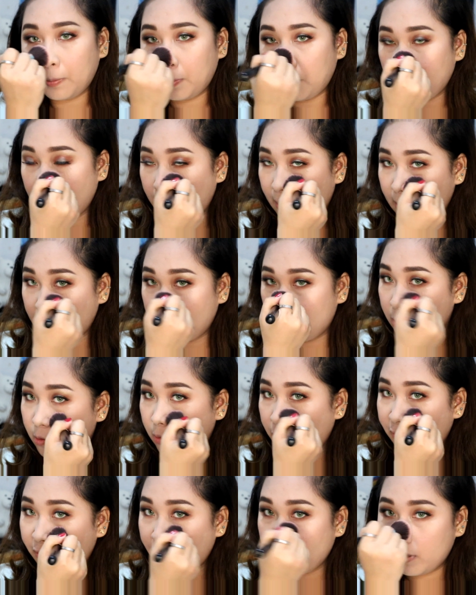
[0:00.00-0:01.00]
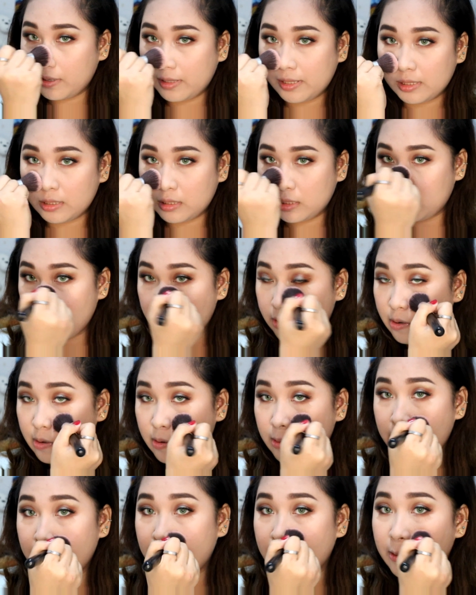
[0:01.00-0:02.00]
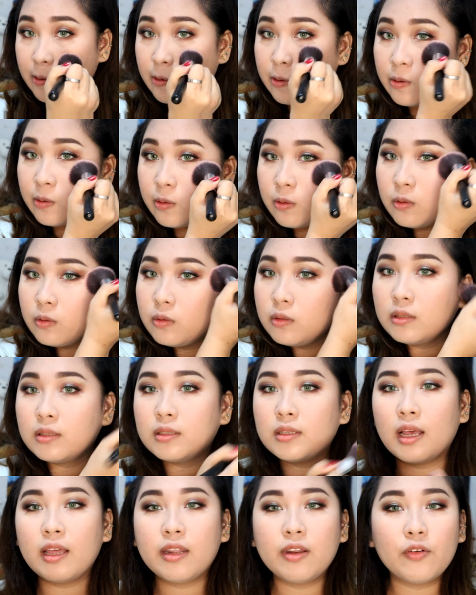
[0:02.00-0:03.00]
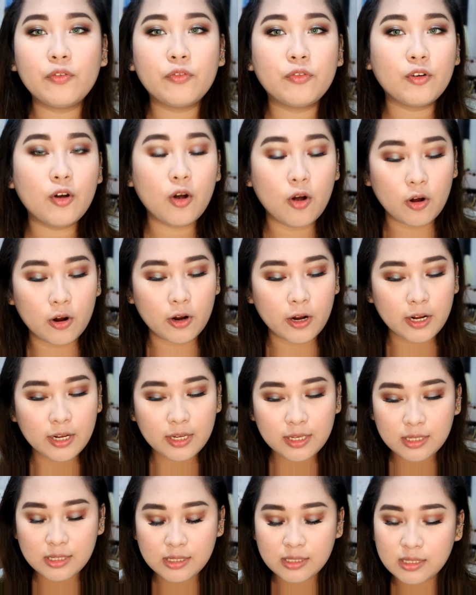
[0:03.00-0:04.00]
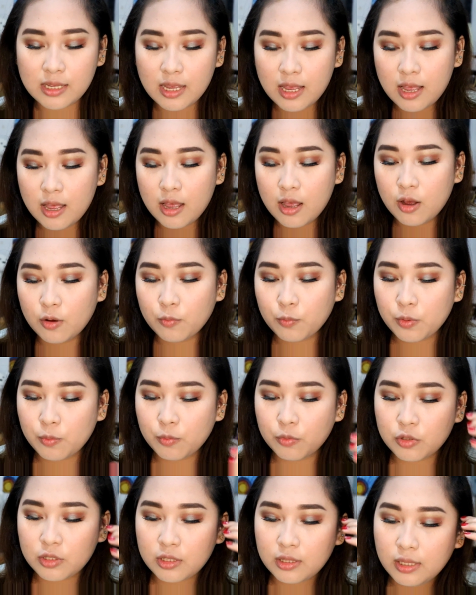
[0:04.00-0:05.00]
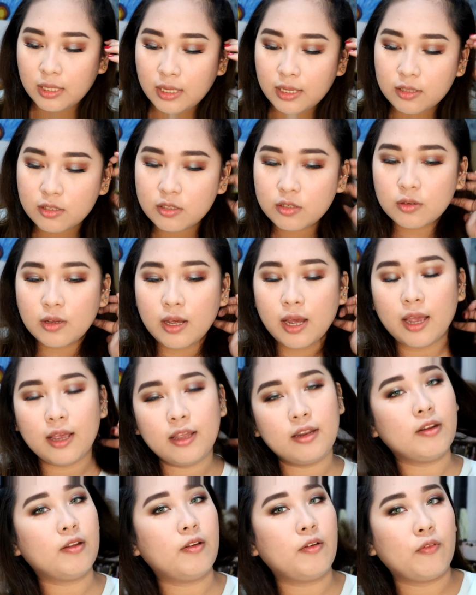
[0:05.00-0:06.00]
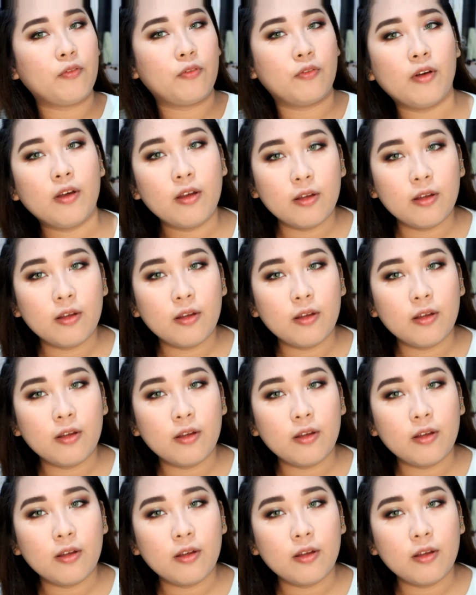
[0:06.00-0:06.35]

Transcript: but don't forget the nose, and of course we would need to kind of